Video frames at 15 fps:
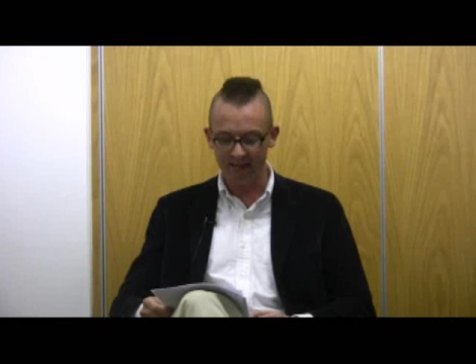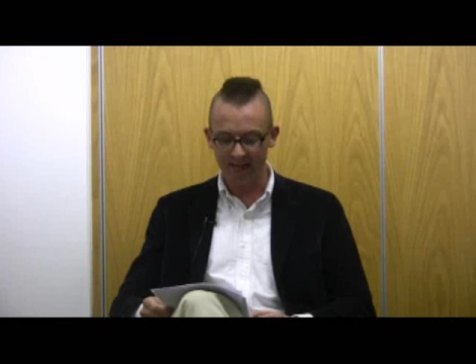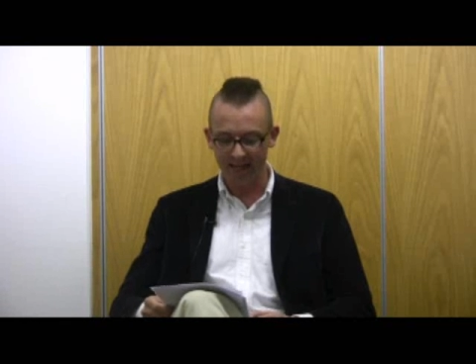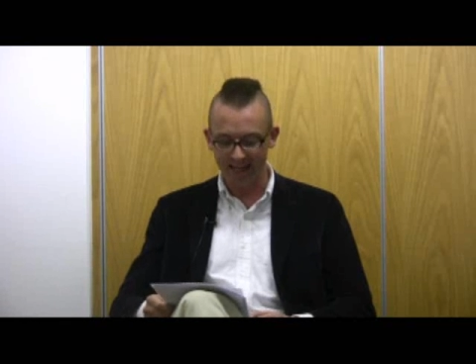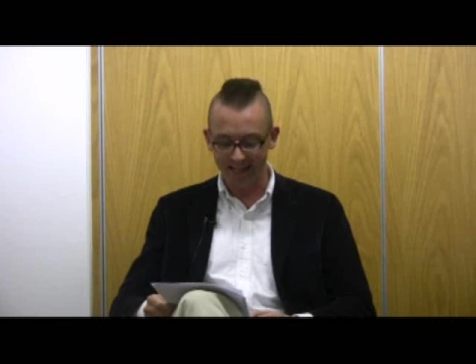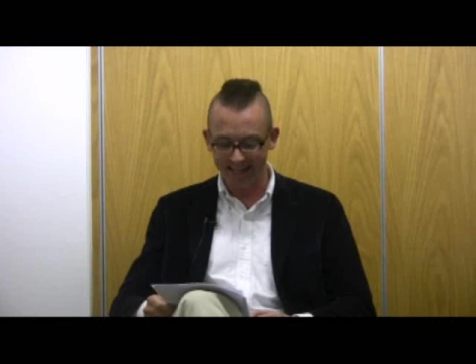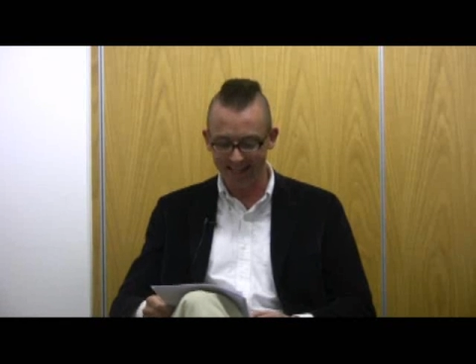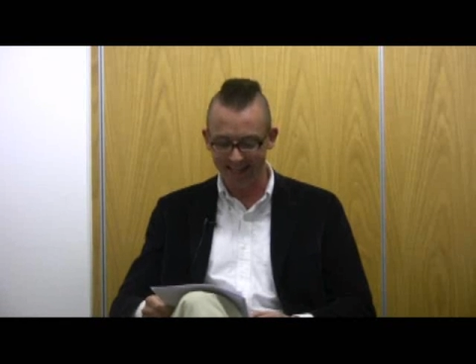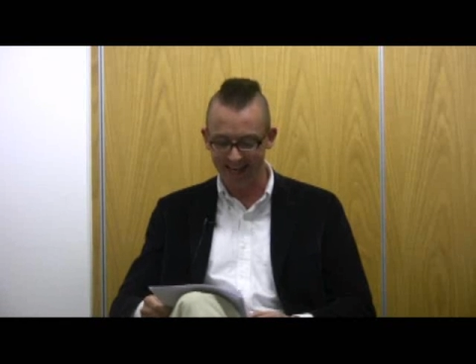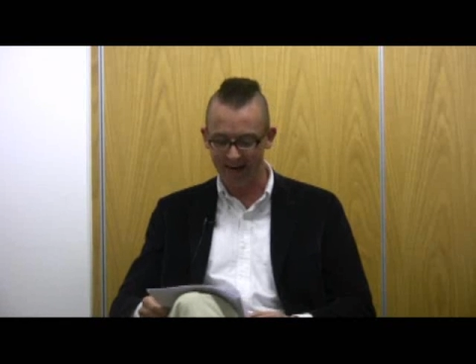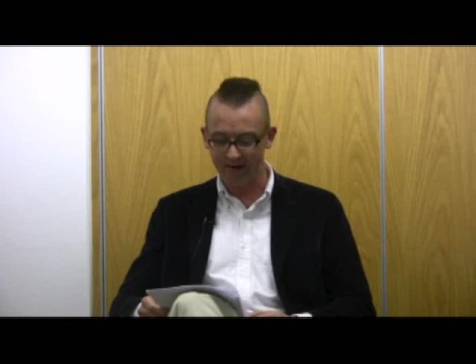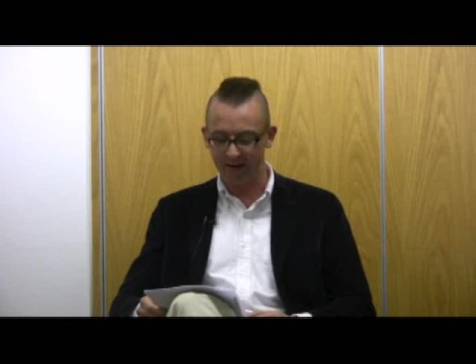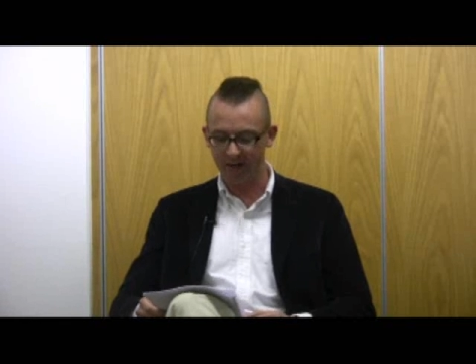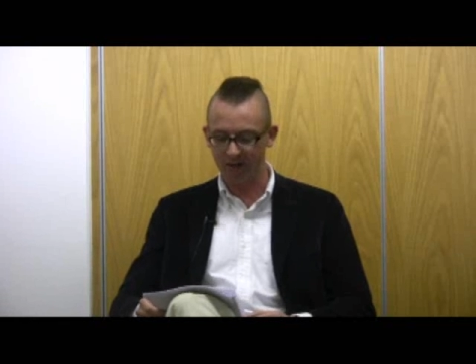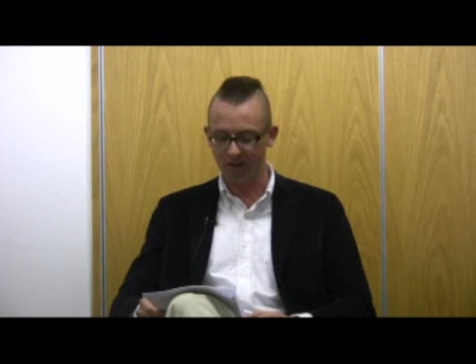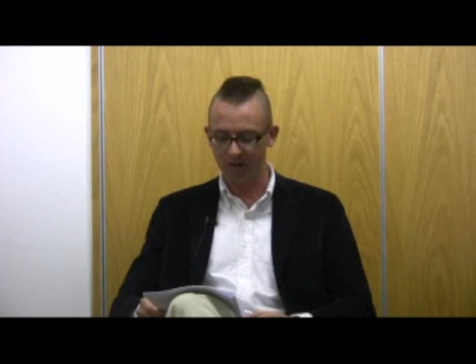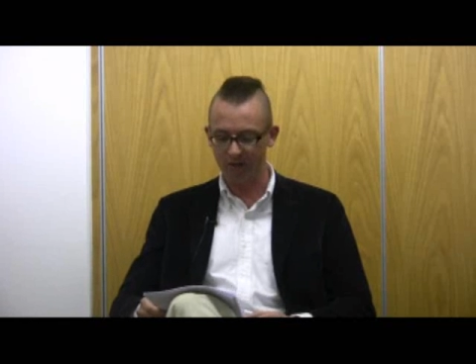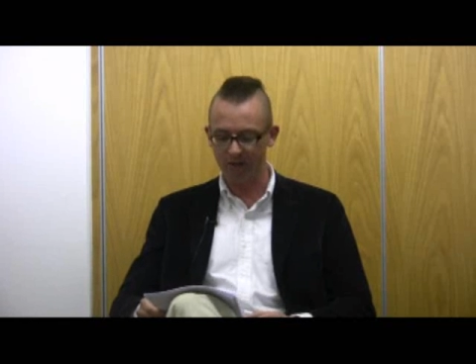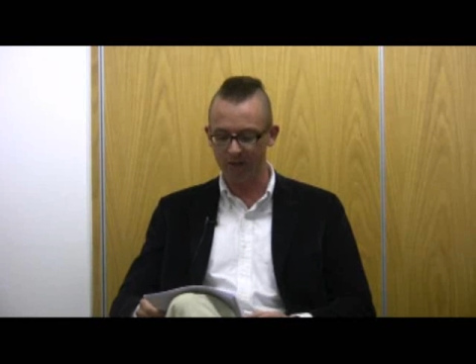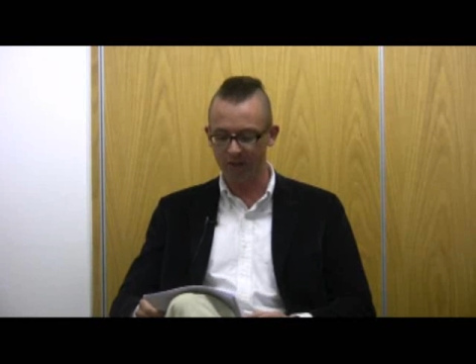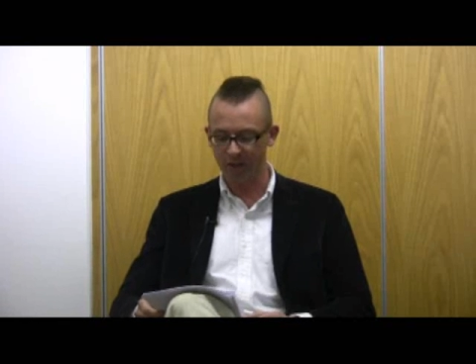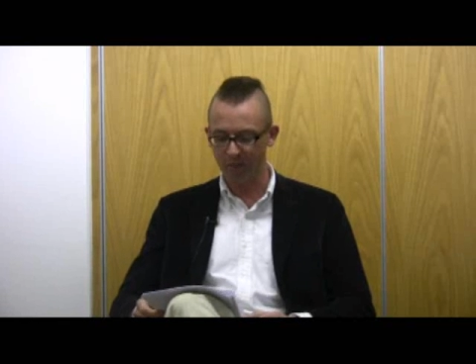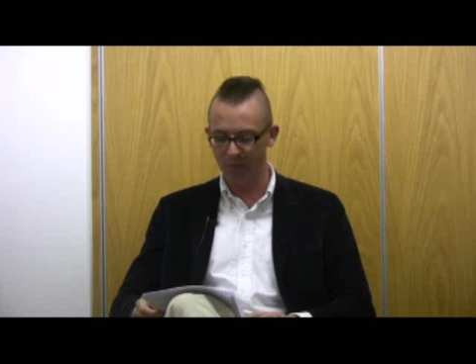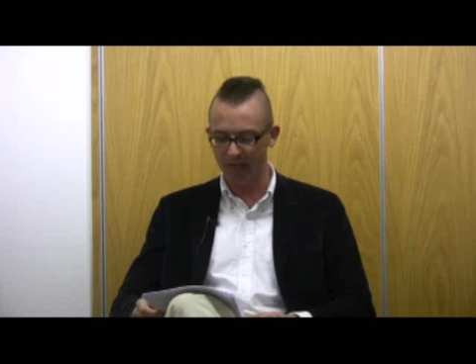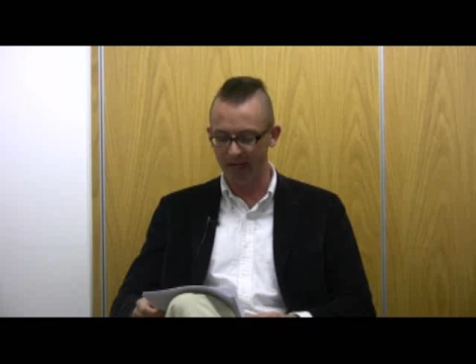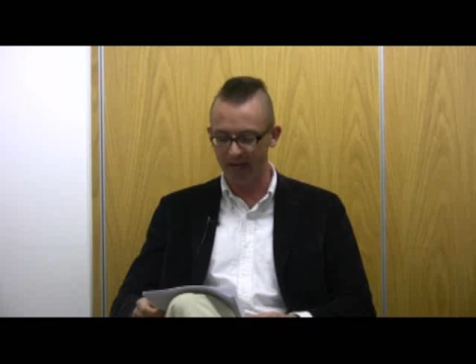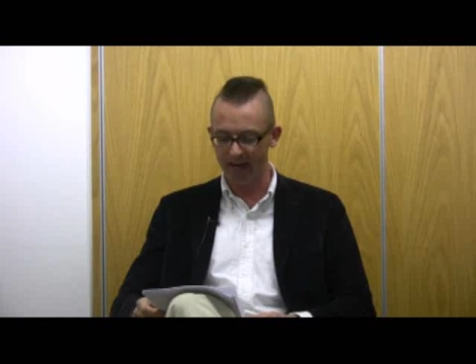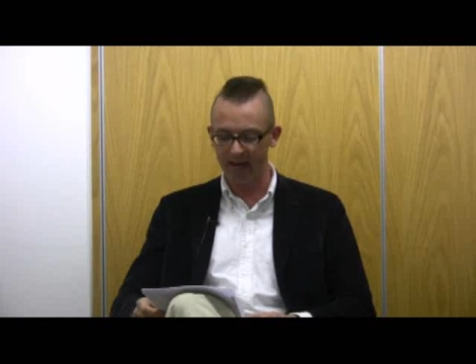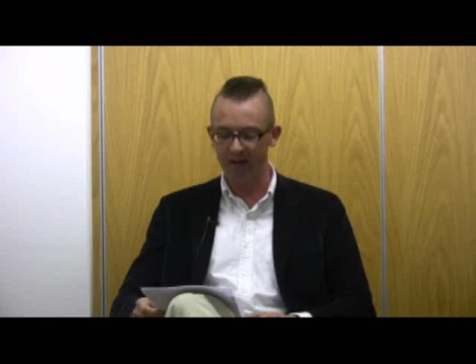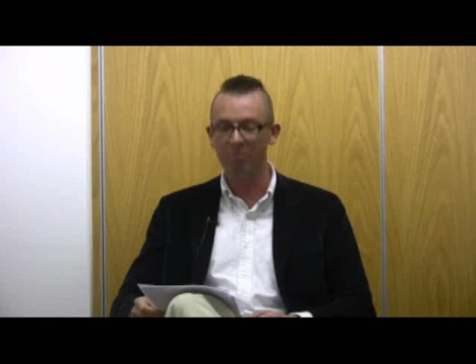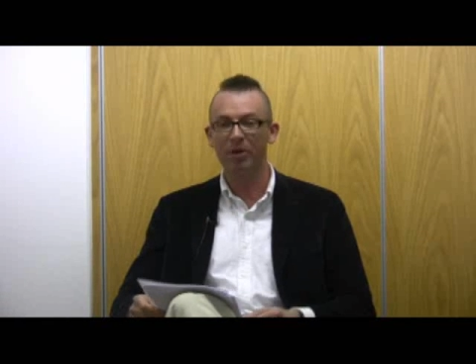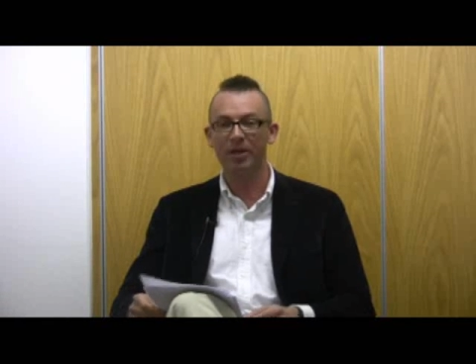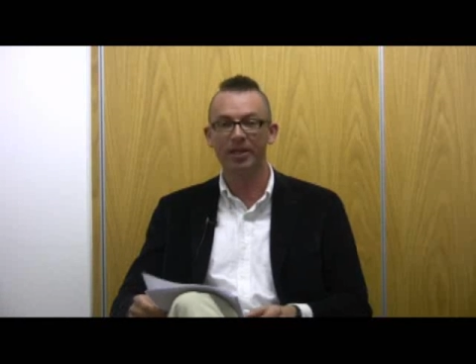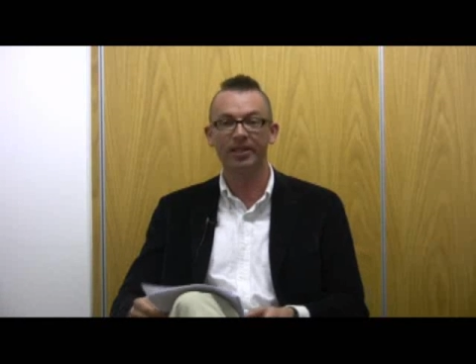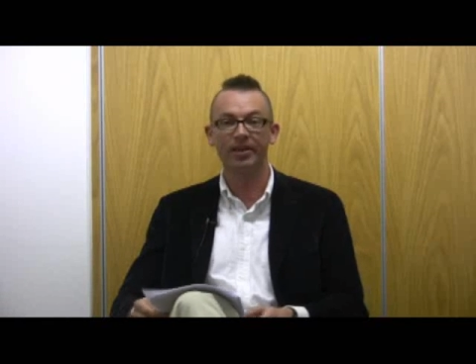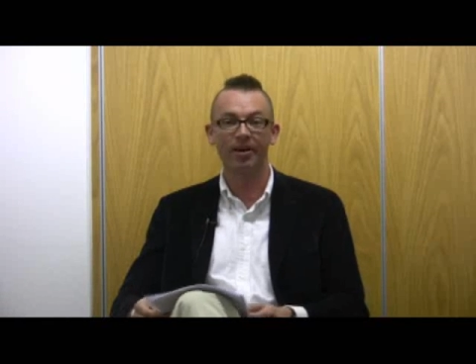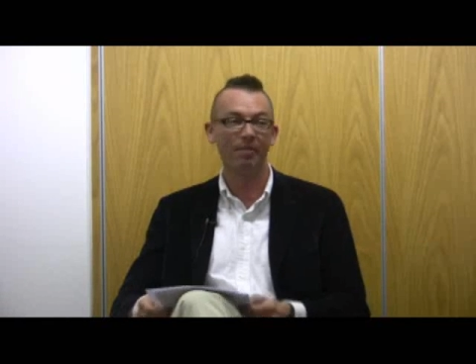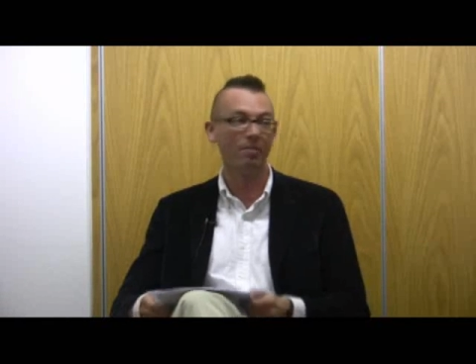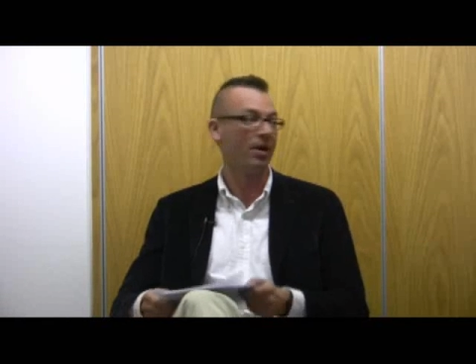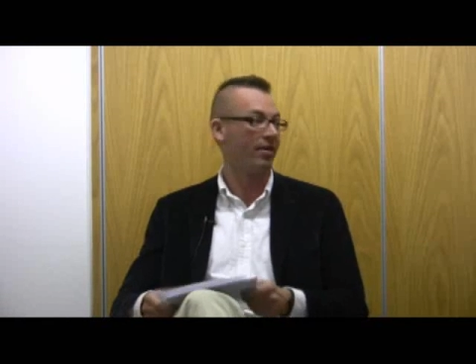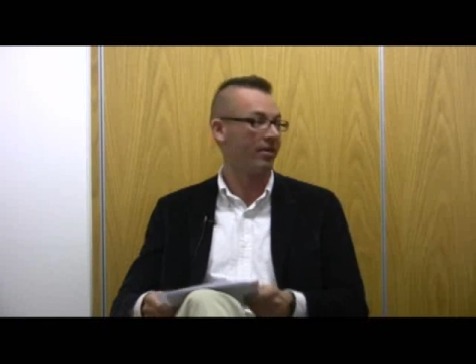that it is a caricature should be clear by the time